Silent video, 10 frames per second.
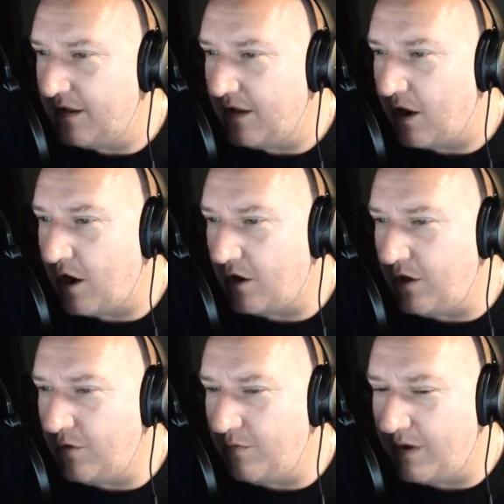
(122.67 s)
where
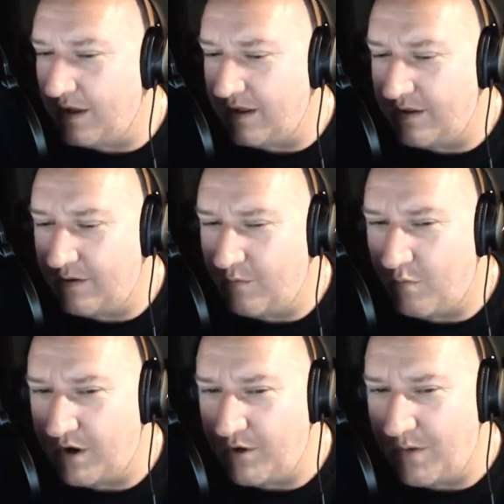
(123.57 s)

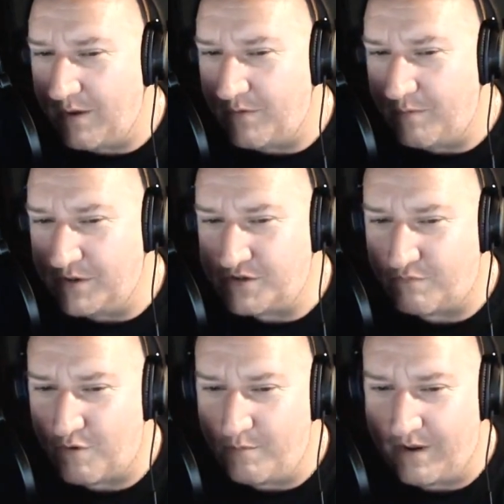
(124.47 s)
are you at with Mr.
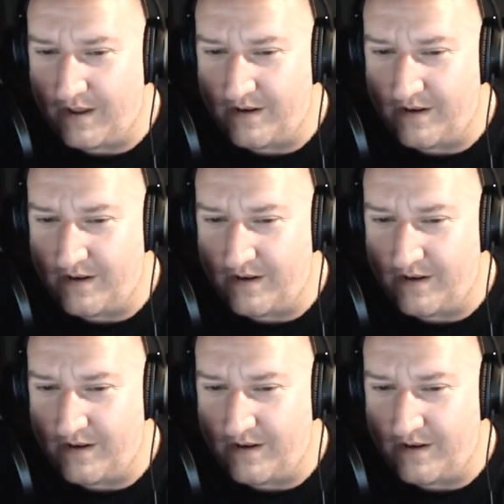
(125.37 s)
Robot?